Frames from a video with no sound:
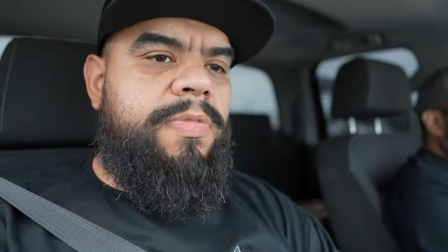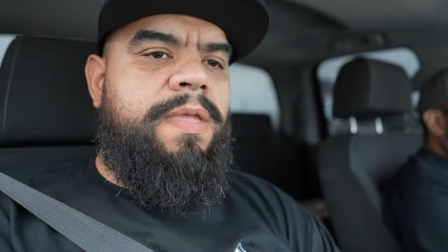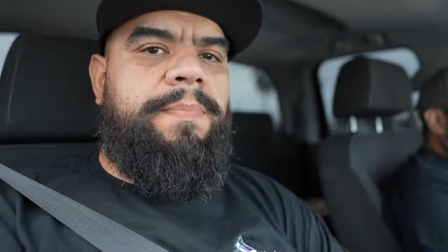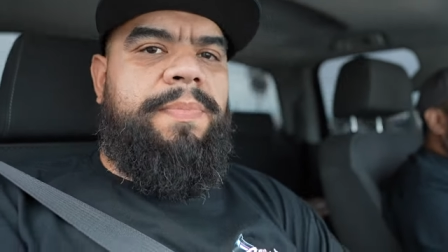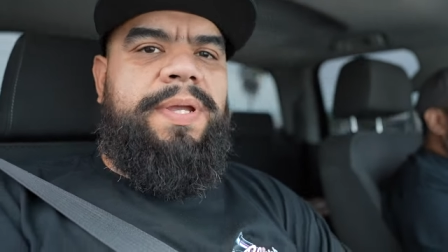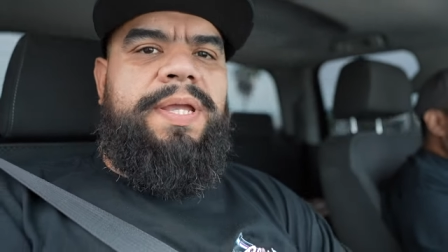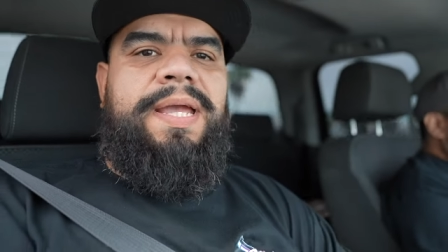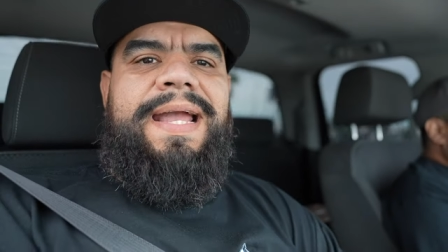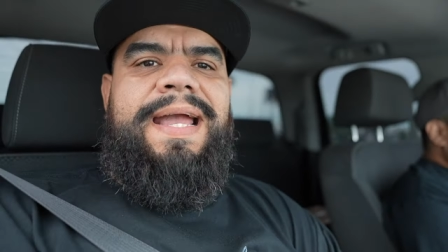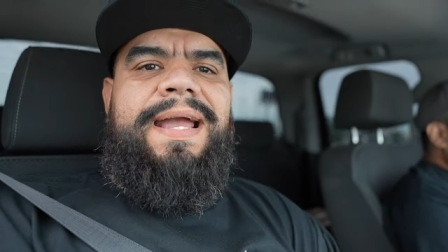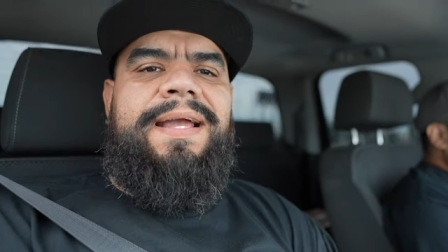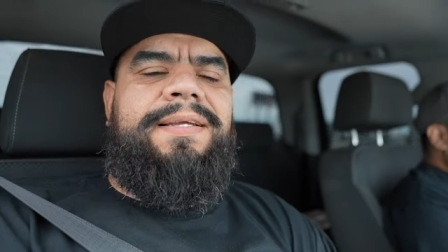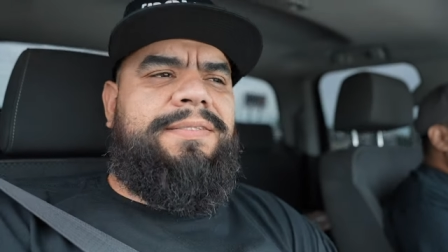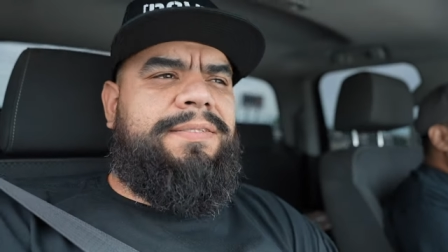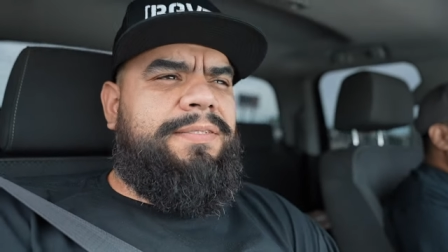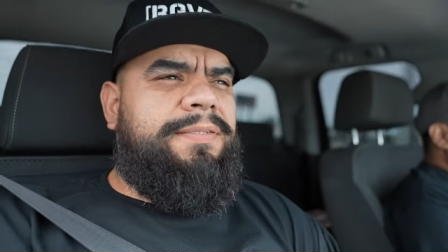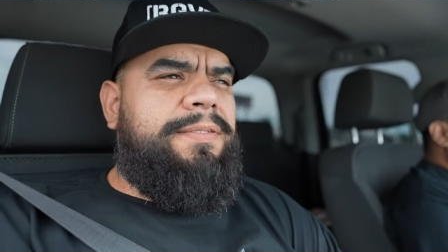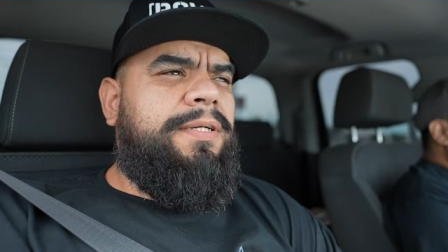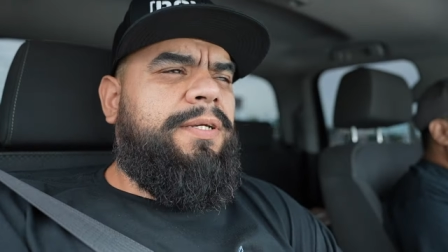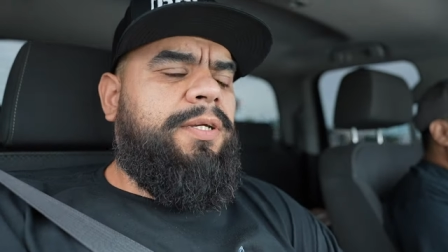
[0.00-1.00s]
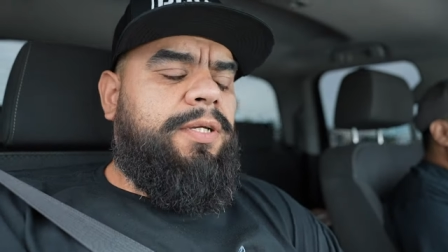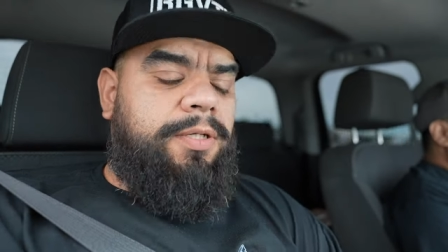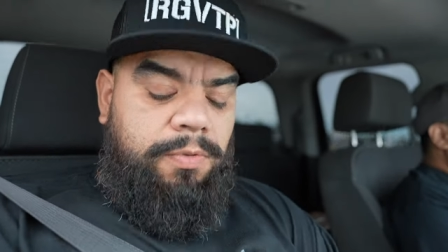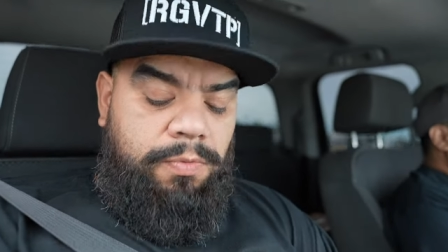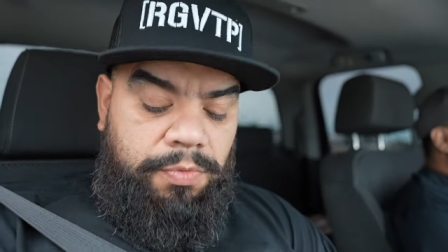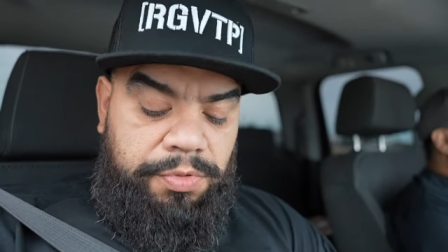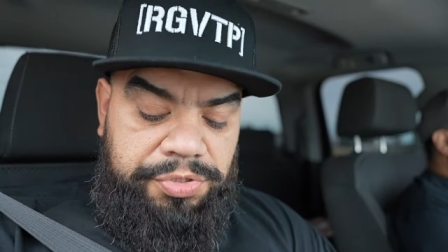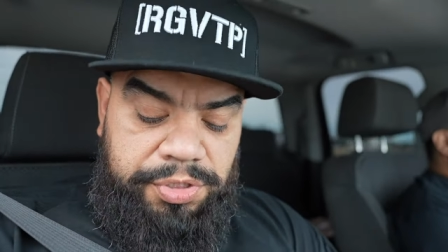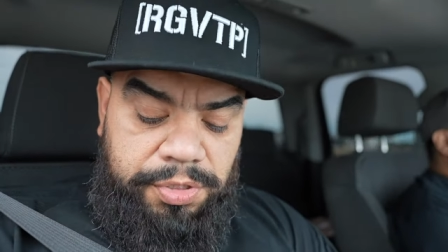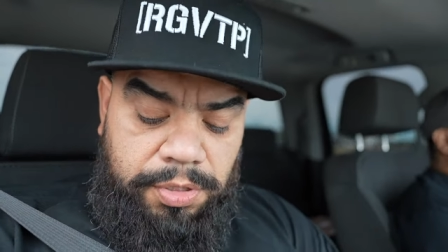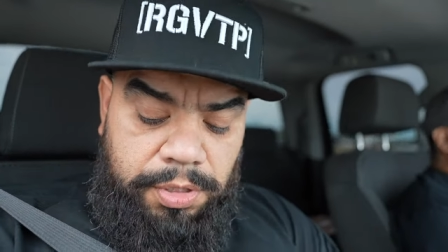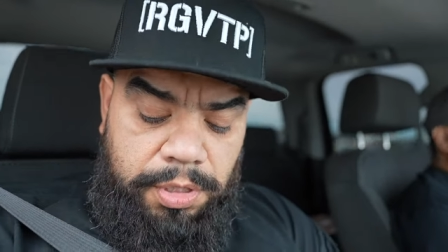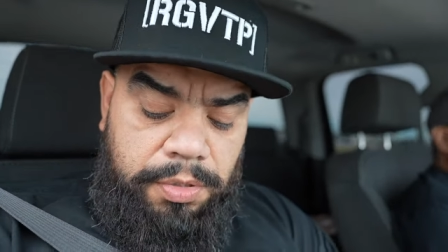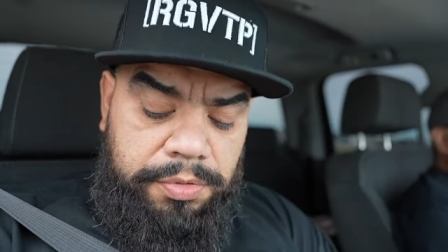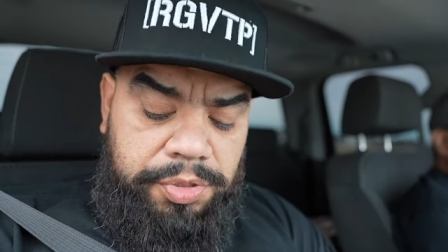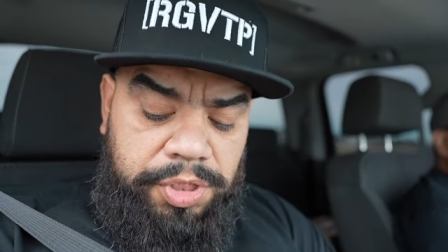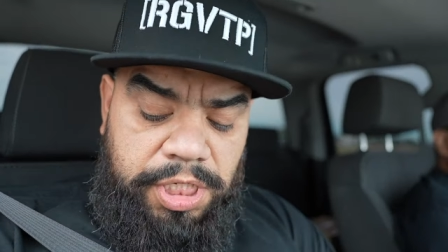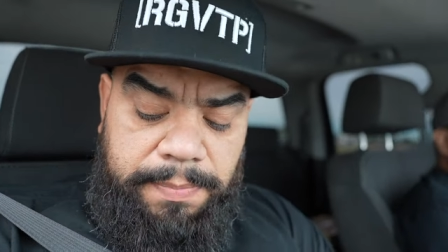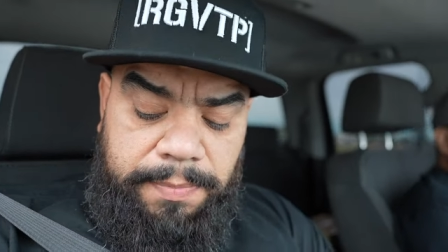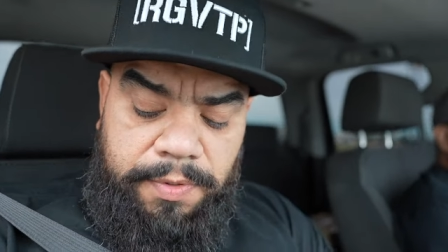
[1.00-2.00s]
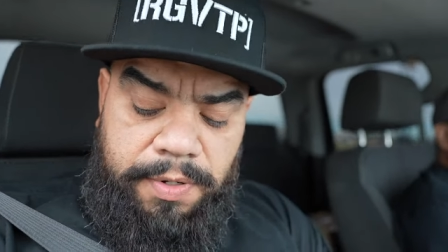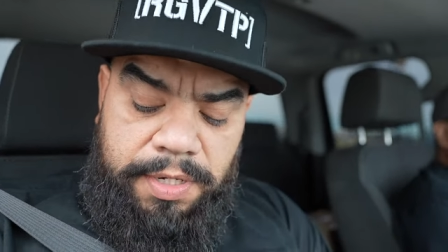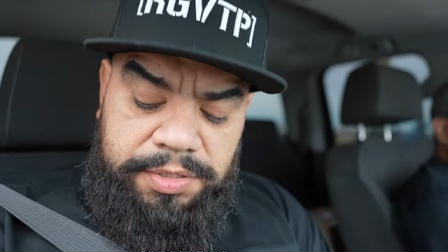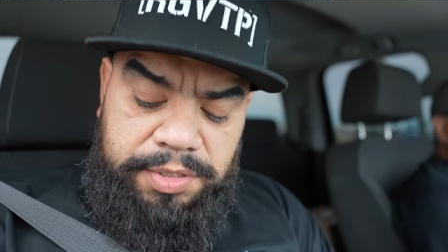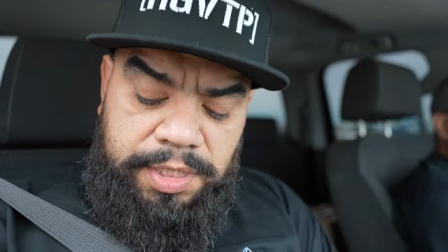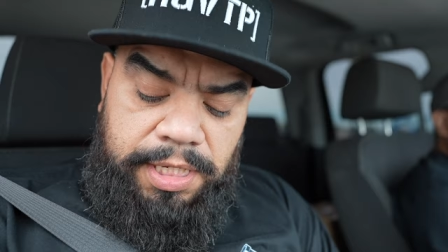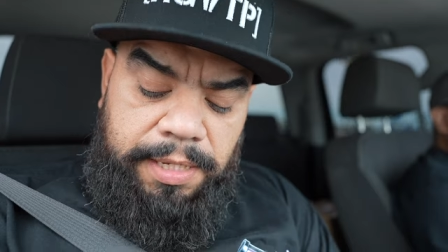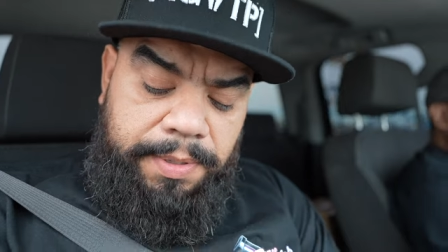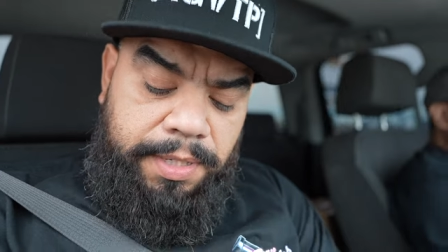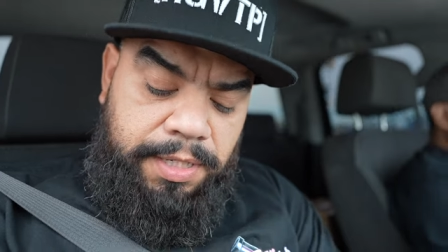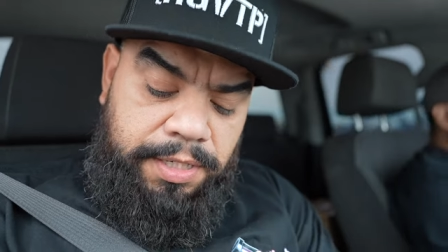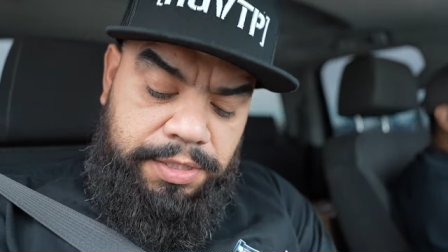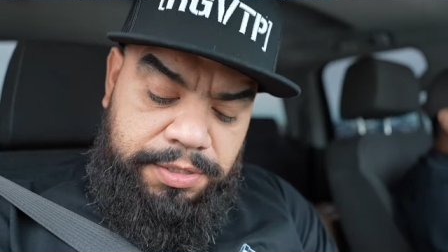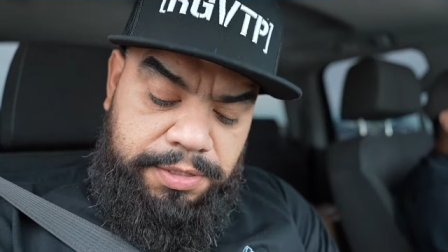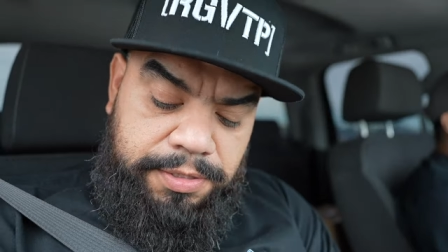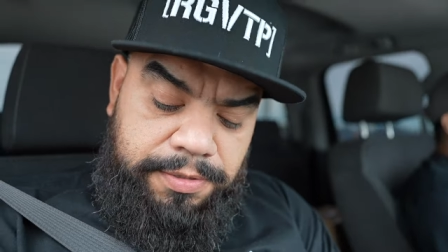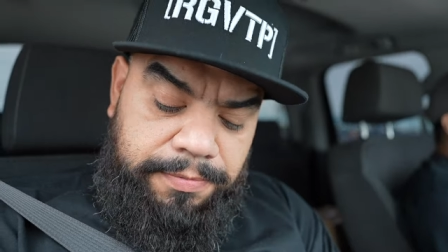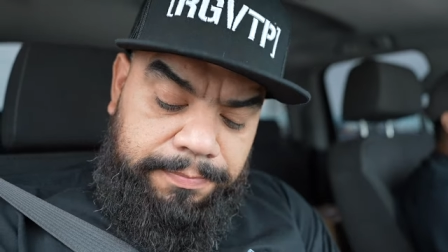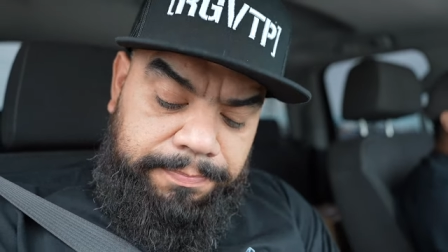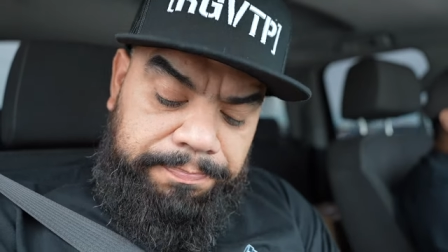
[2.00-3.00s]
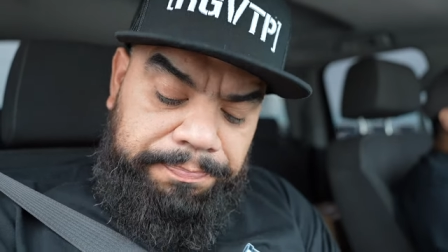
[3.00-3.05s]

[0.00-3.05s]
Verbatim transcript: but yeah, guys, we're still on OTM crunch time because